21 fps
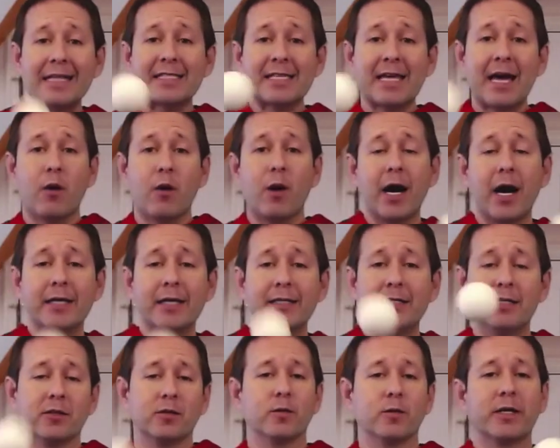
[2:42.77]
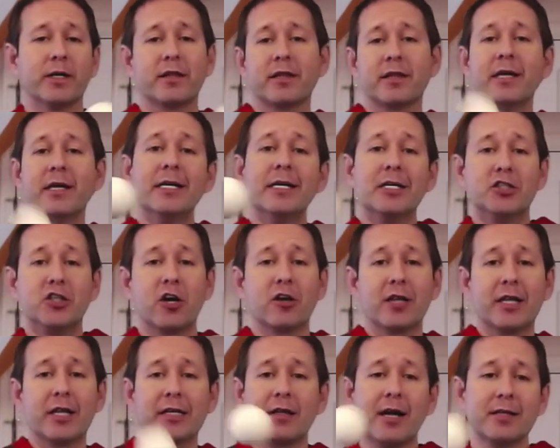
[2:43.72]
how I deal with
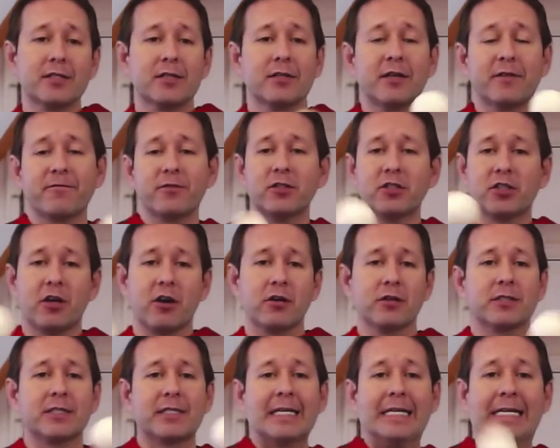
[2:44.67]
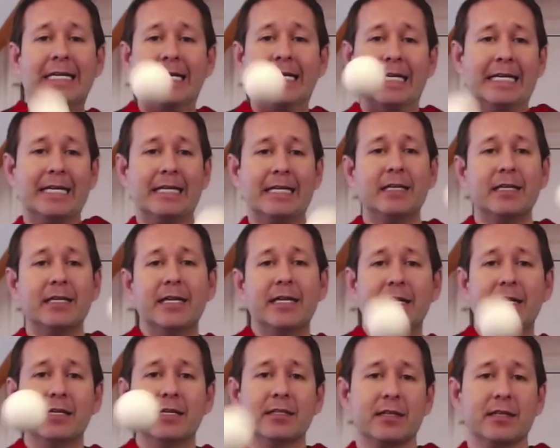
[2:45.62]
juggling lots of different charts in an
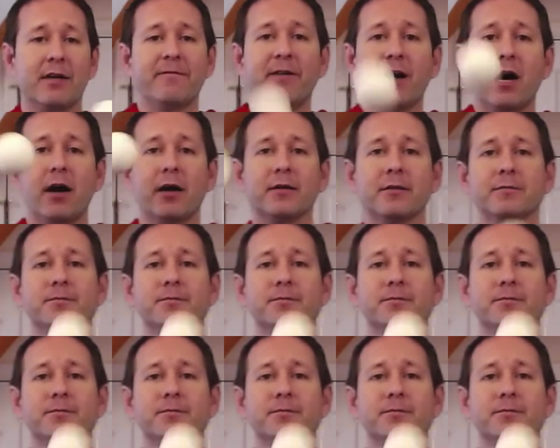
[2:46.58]
InDesign file.